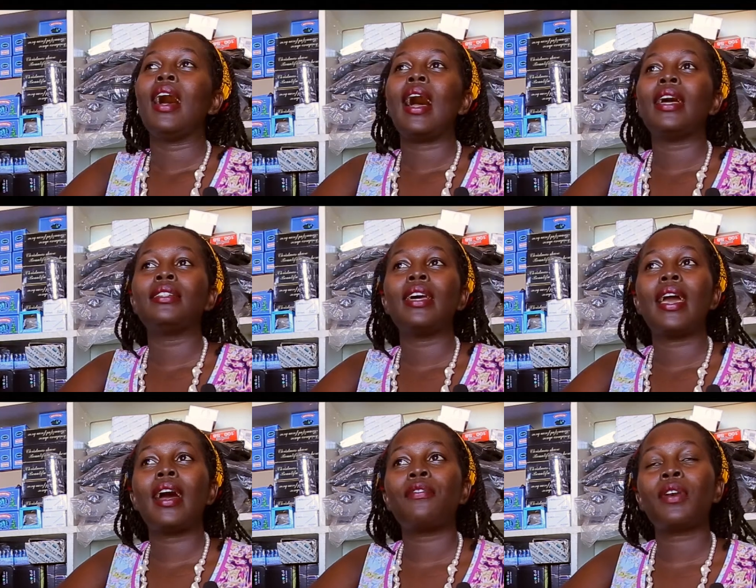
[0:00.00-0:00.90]
And I
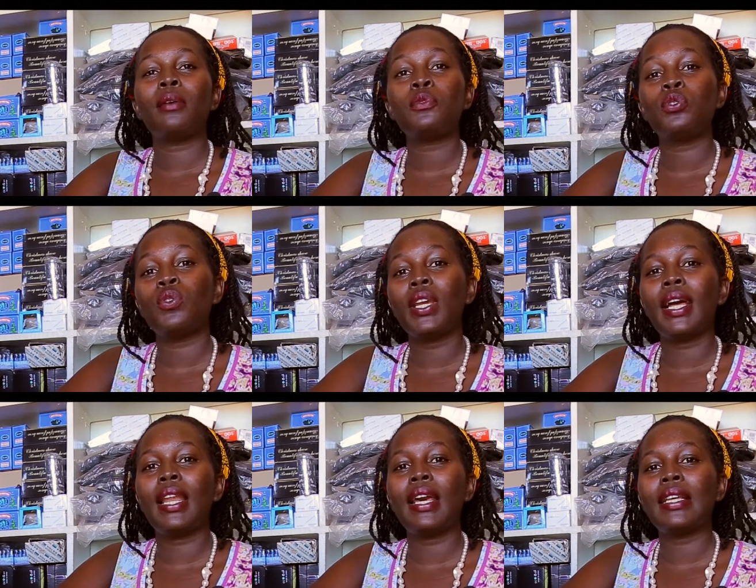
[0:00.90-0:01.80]
have come to
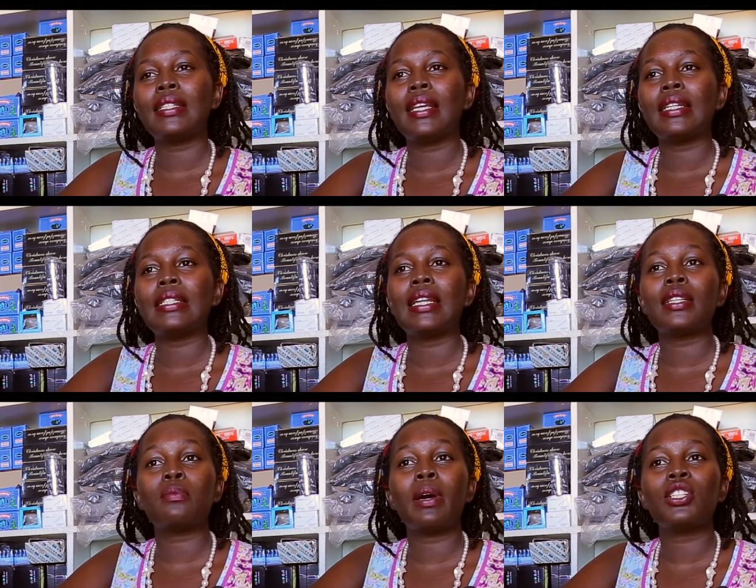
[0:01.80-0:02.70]
realize that in
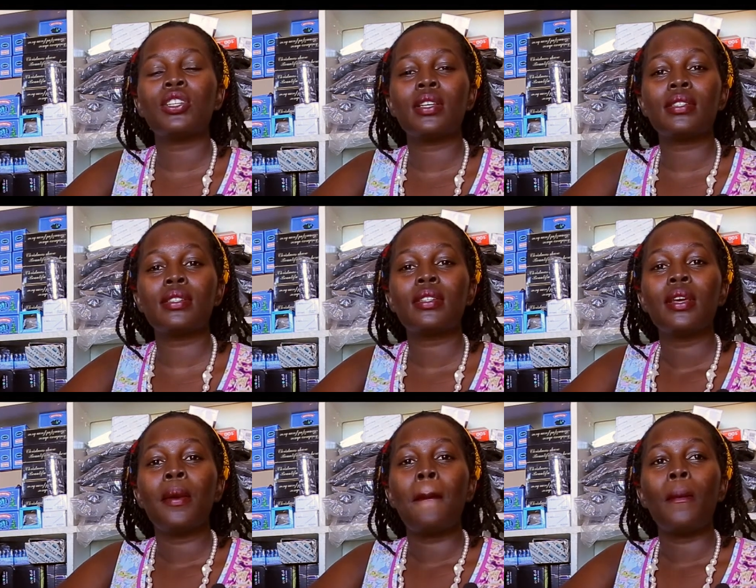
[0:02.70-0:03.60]
as much as
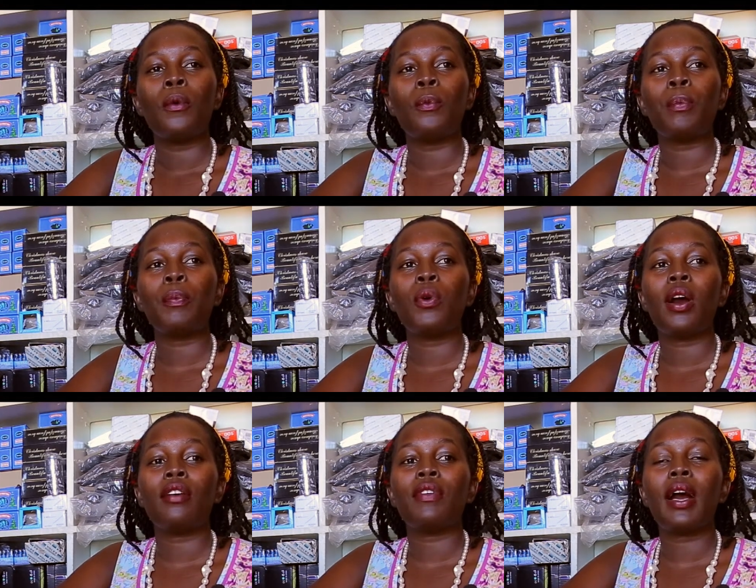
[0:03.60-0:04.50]
people
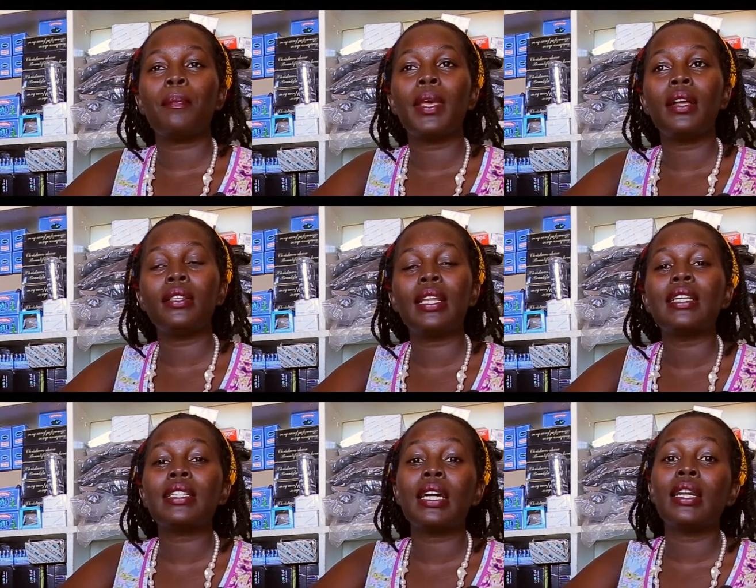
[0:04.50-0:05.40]
have upheld the
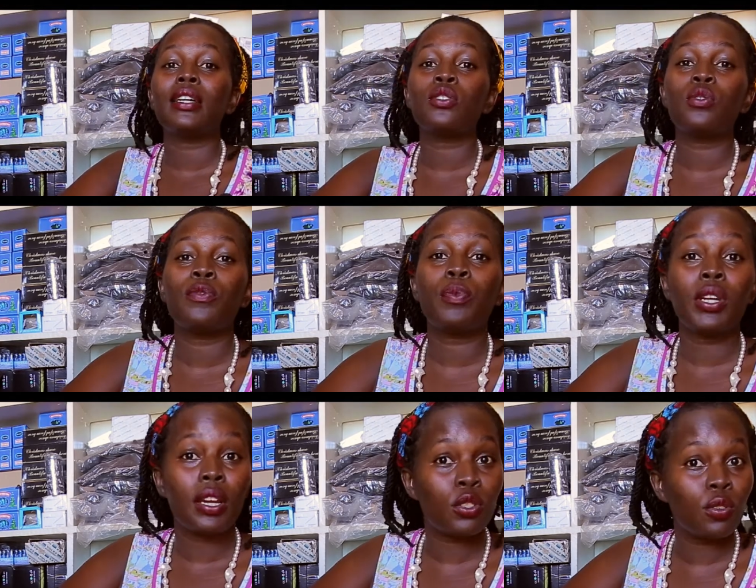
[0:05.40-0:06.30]
standards of
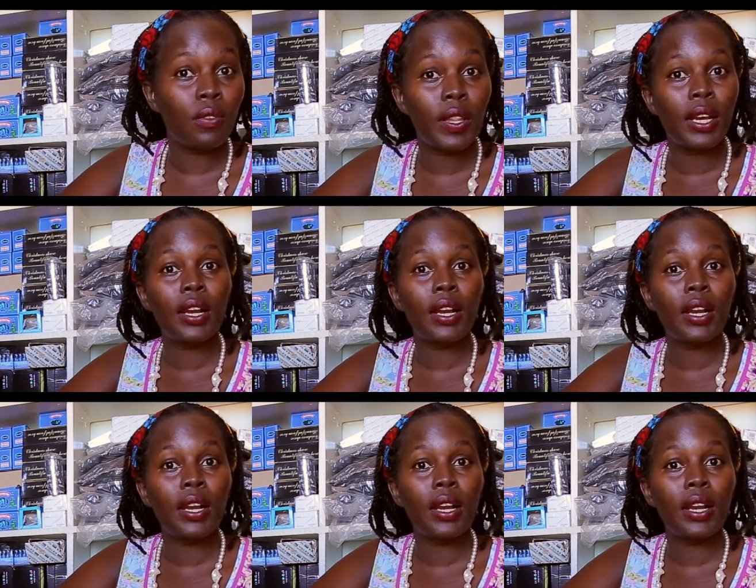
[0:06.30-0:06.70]
products of other